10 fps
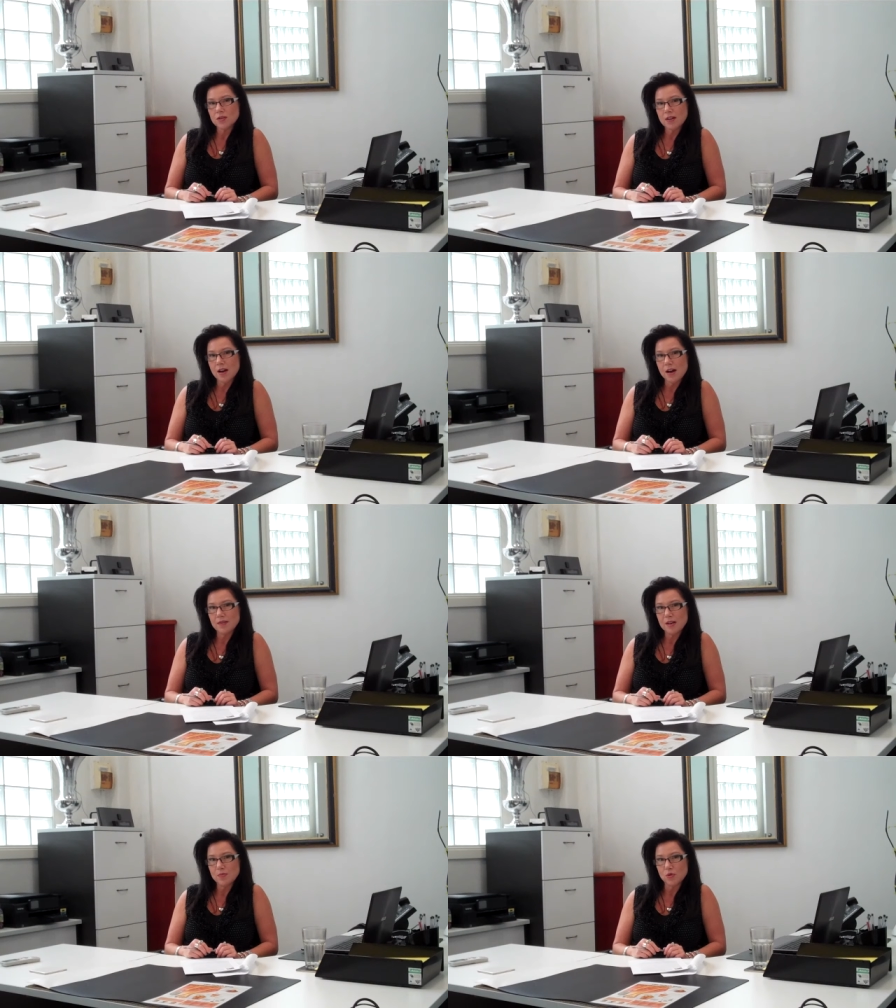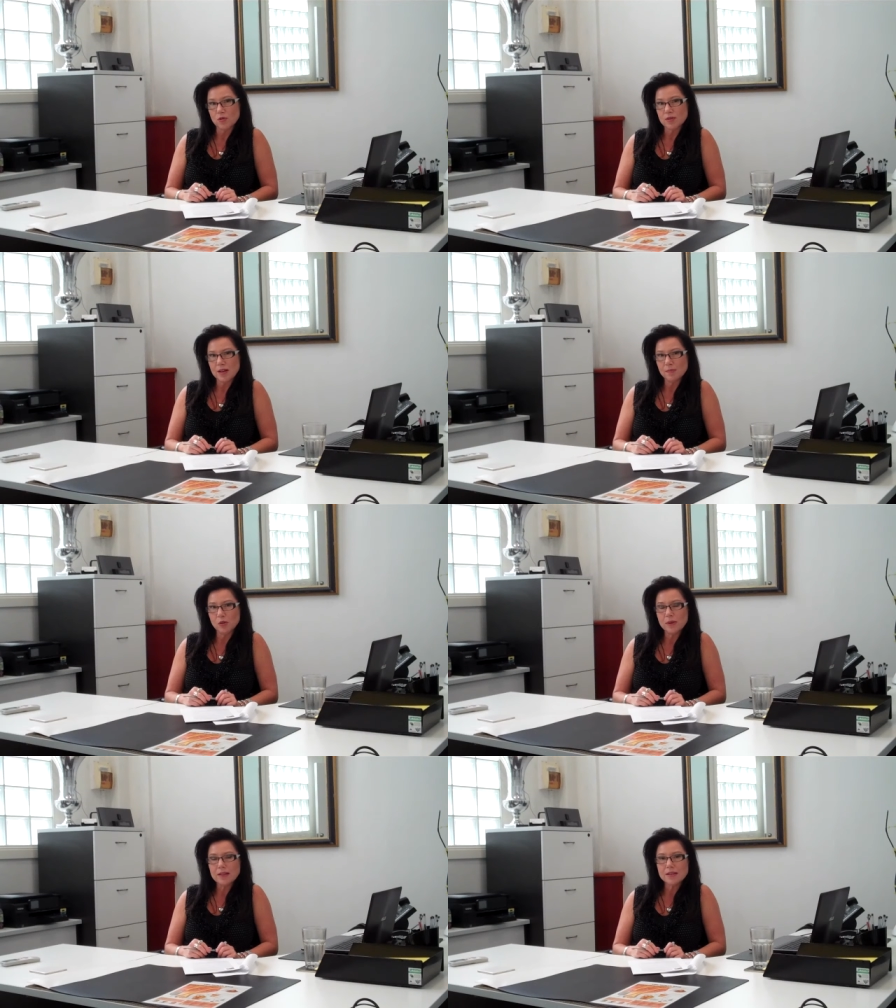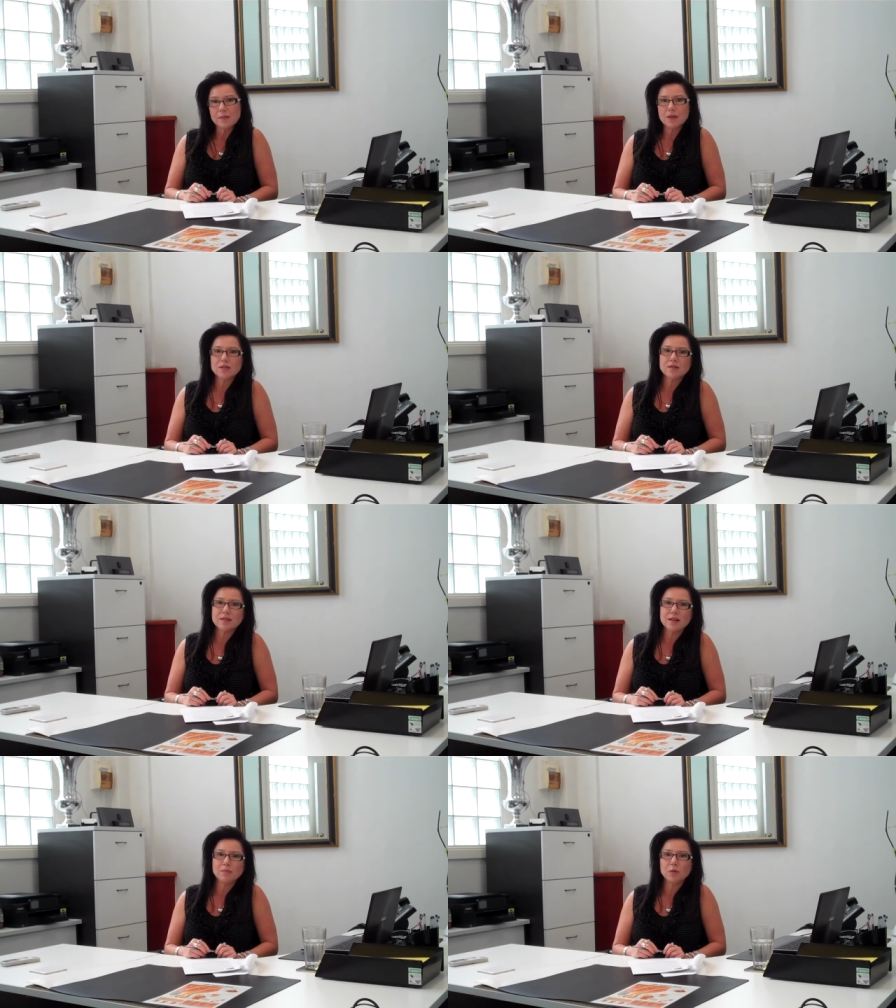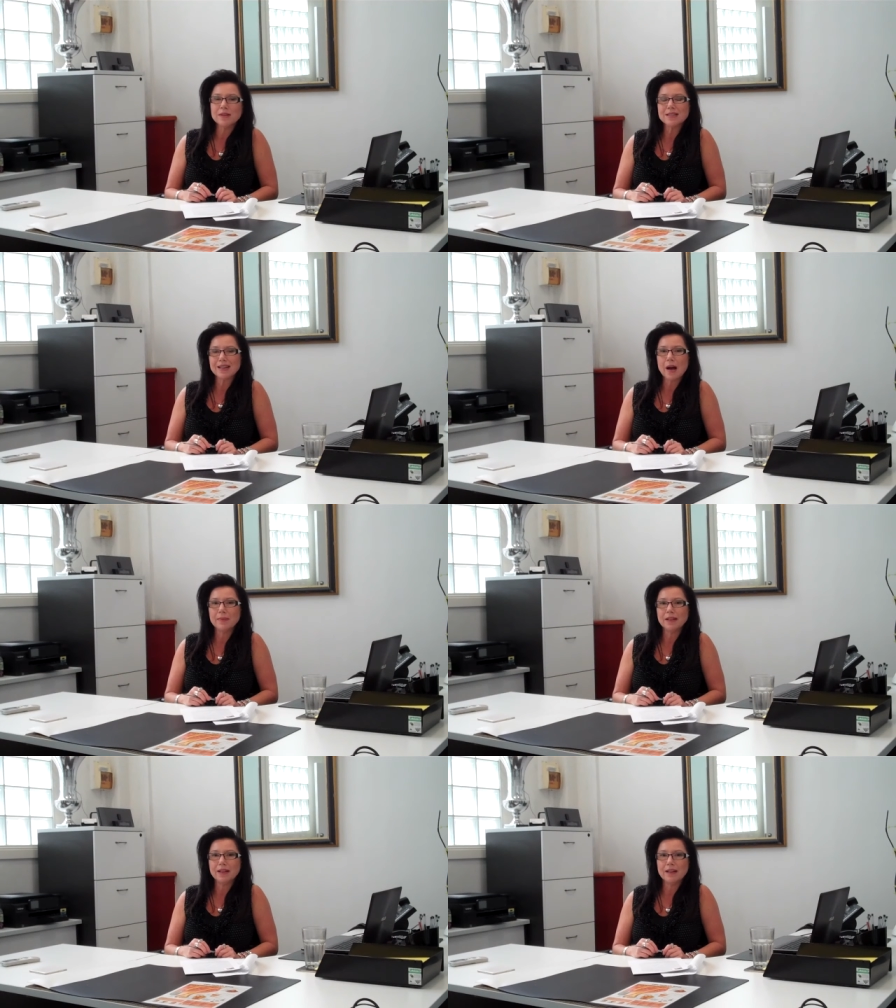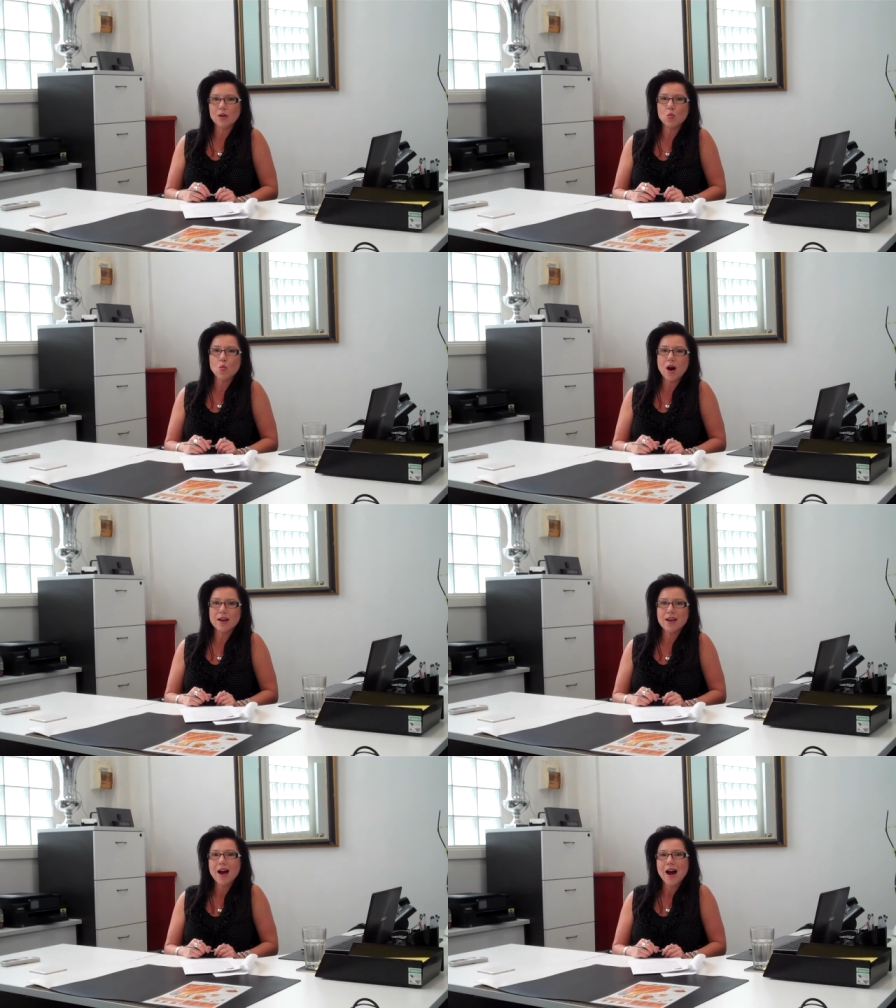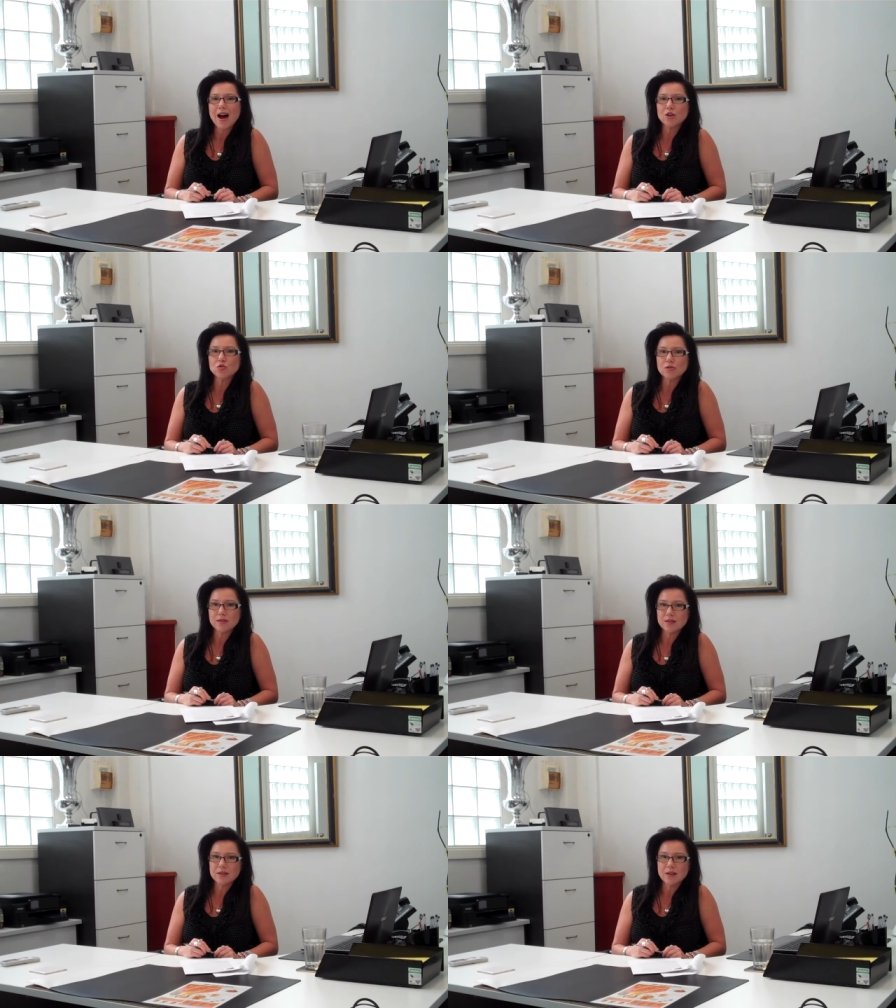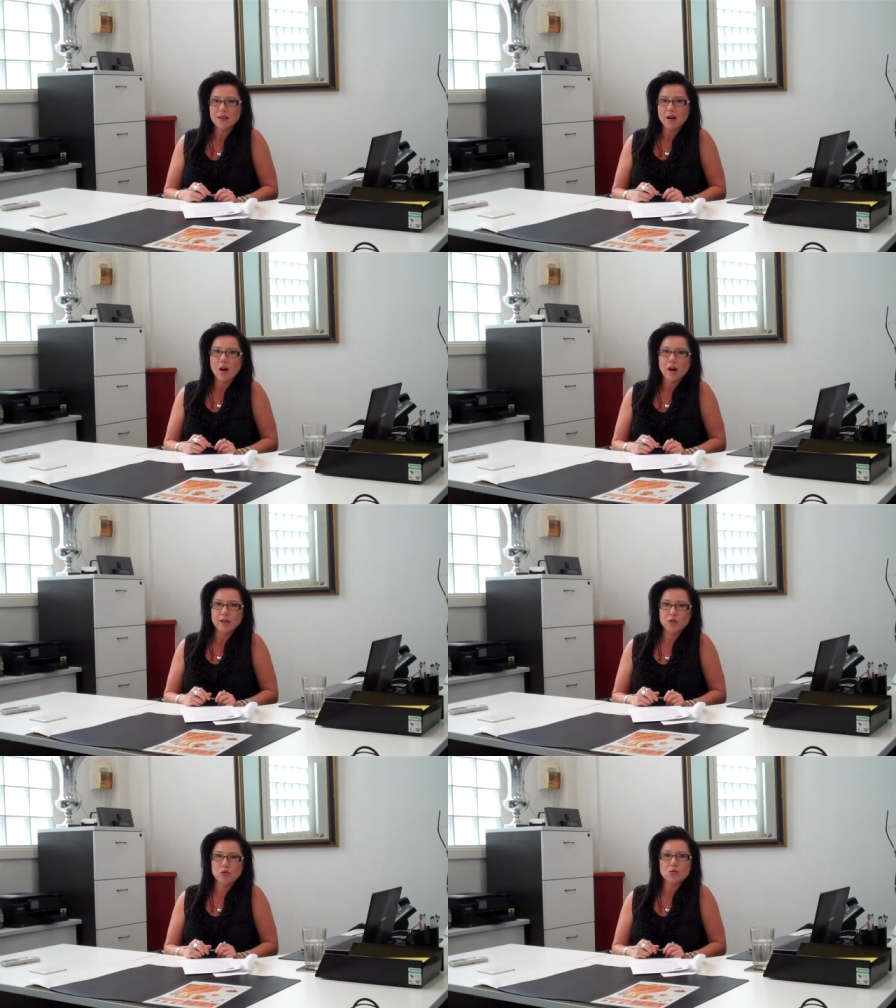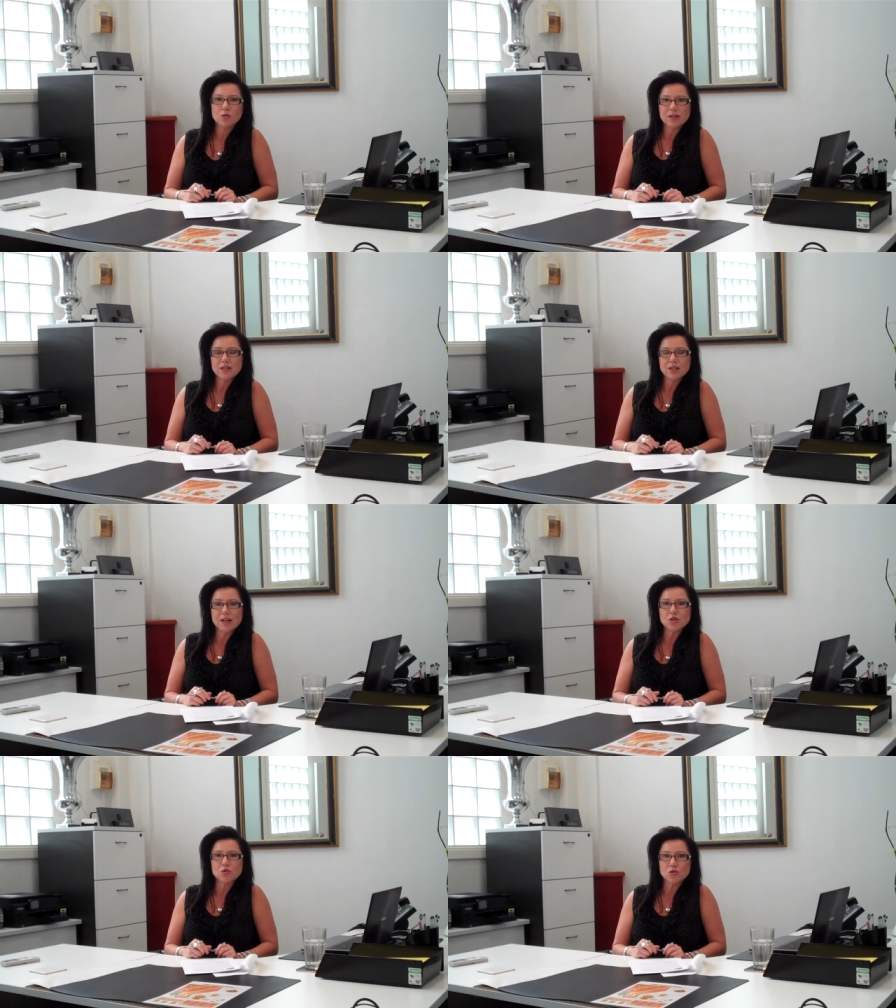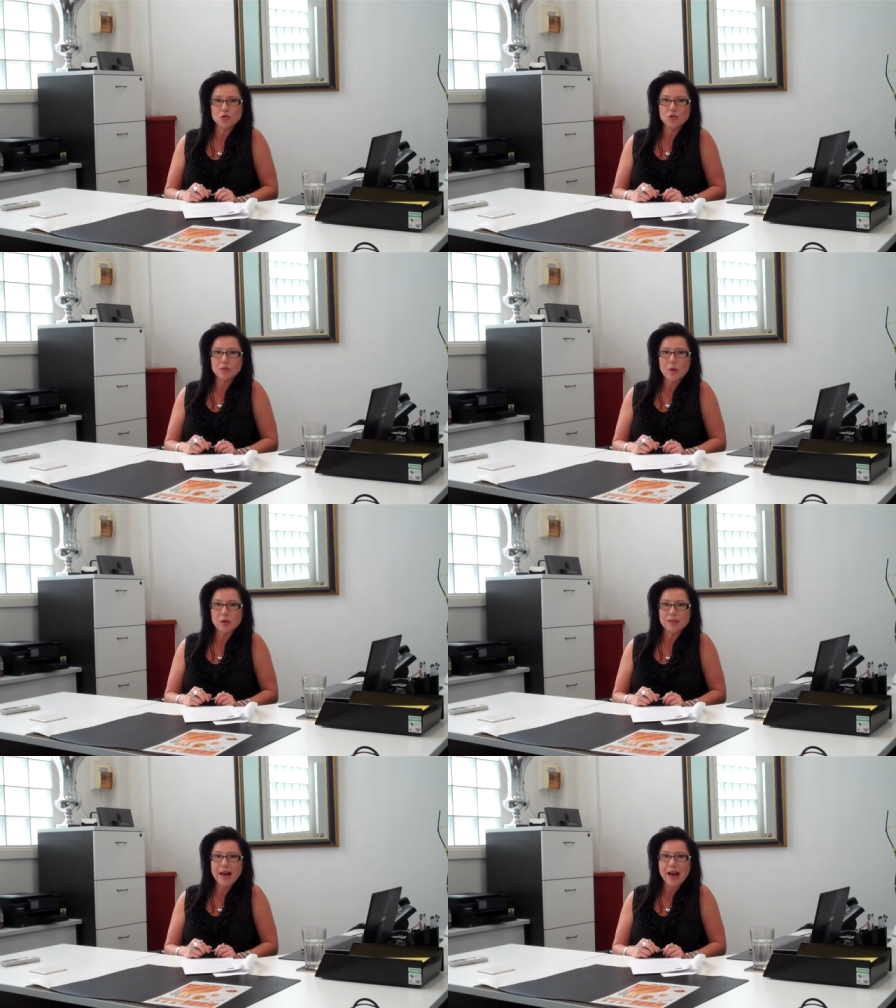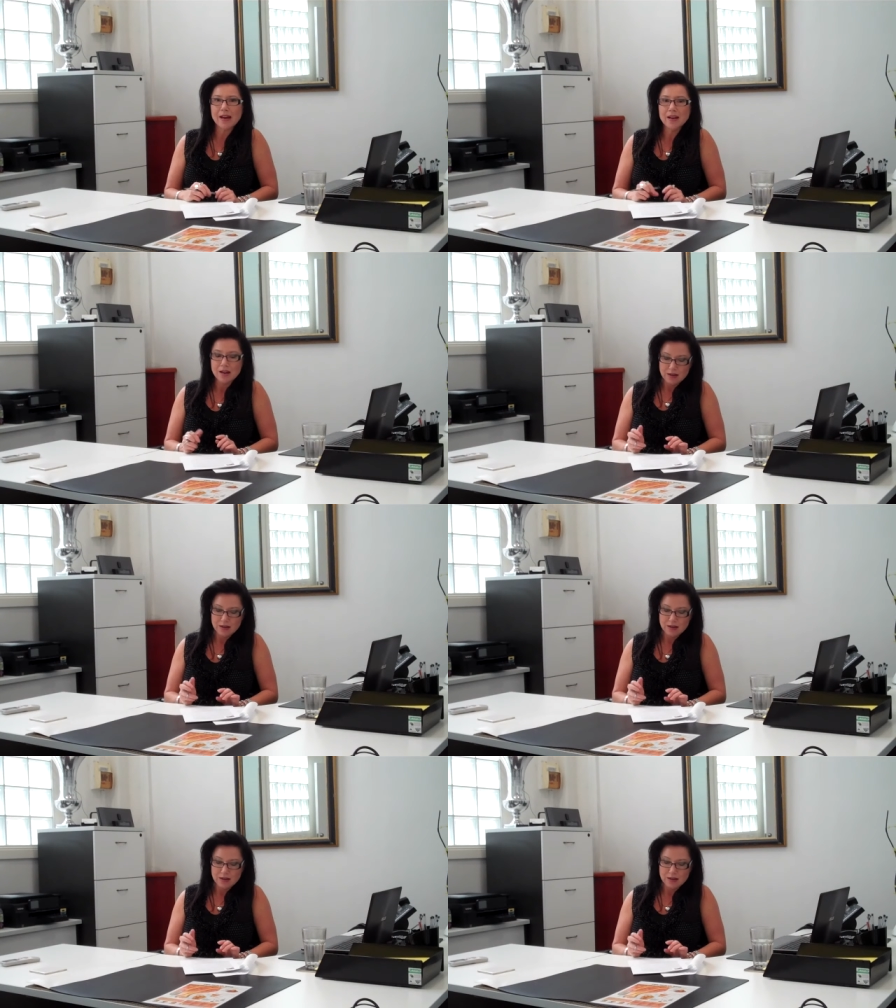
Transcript: doctor and then put on supplements, and most of the supplements are coming in at one hundred I U or international units per day.